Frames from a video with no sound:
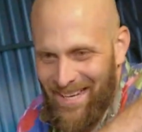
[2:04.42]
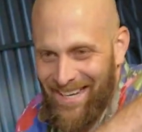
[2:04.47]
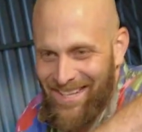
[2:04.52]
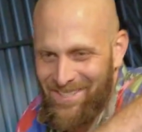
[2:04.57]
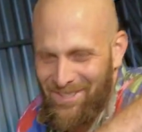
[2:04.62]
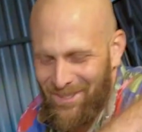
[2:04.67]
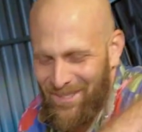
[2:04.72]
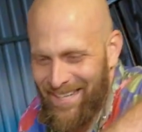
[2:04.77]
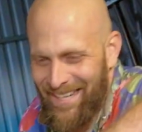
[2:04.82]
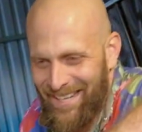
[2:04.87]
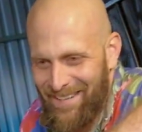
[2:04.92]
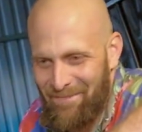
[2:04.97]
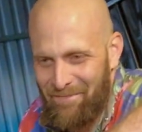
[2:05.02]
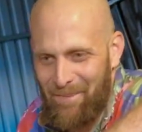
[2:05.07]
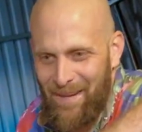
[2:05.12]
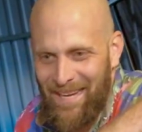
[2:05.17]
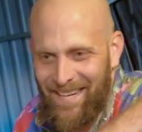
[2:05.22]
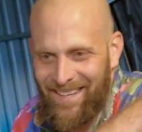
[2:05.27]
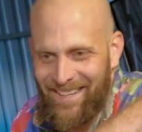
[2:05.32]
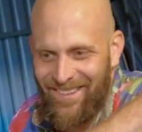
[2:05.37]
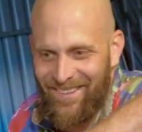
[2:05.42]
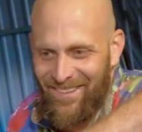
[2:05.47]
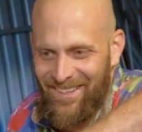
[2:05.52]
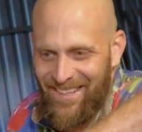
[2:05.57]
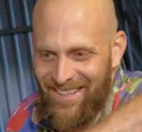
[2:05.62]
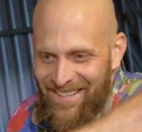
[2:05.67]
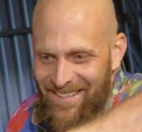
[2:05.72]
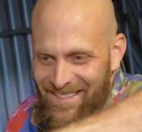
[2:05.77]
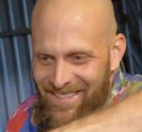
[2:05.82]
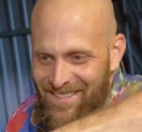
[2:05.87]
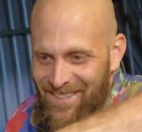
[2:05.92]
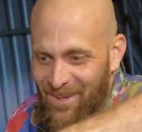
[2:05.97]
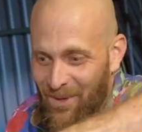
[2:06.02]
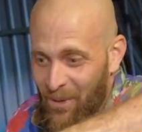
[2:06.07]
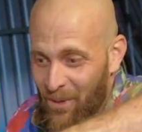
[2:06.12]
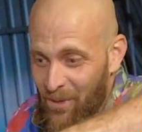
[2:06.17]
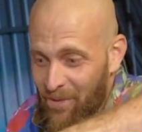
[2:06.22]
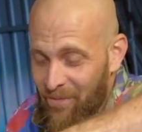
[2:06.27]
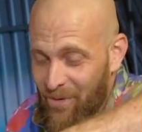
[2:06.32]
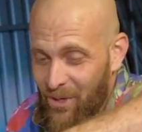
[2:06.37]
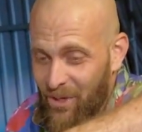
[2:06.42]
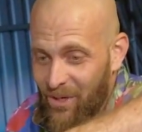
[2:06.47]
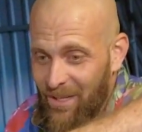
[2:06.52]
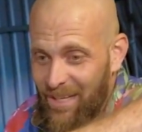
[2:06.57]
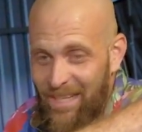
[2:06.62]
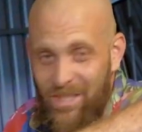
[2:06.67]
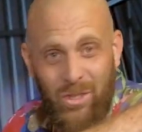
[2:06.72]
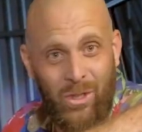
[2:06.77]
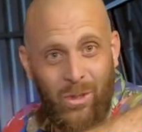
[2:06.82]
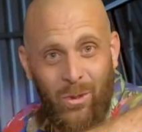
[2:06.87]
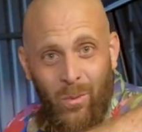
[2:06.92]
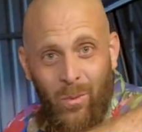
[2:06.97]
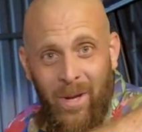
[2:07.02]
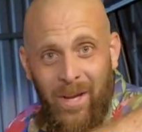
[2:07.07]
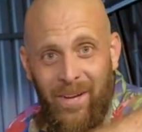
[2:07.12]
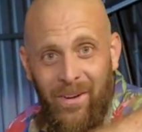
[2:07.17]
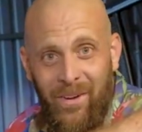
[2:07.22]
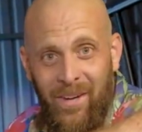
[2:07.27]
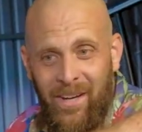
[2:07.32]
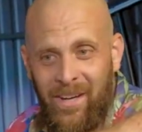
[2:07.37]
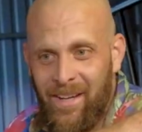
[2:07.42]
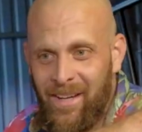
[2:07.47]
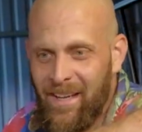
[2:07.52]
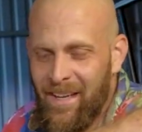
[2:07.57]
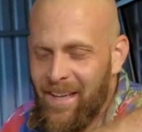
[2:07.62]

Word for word: we actually have back here is all of our electrical wiring